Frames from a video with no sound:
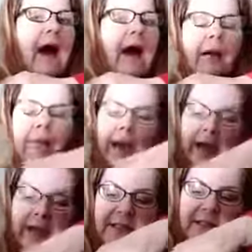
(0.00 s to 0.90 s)

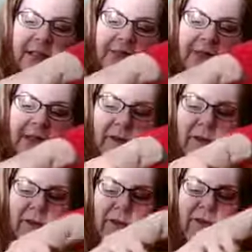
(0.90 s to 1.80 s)
On a stuffed
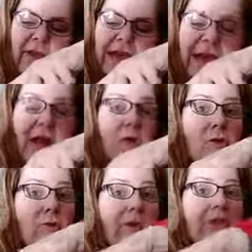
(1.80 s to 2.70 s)
animal, there's an
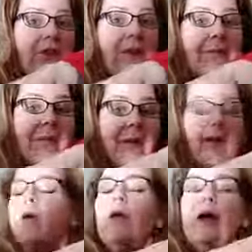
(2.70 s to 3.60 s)
actual seam
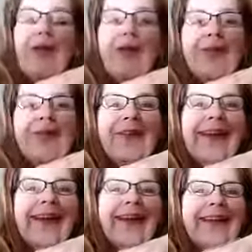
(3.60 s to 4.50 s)
there where the
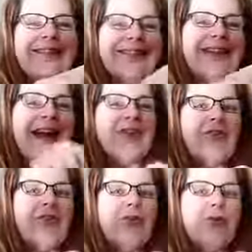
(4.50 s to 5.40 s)
leg is attached to the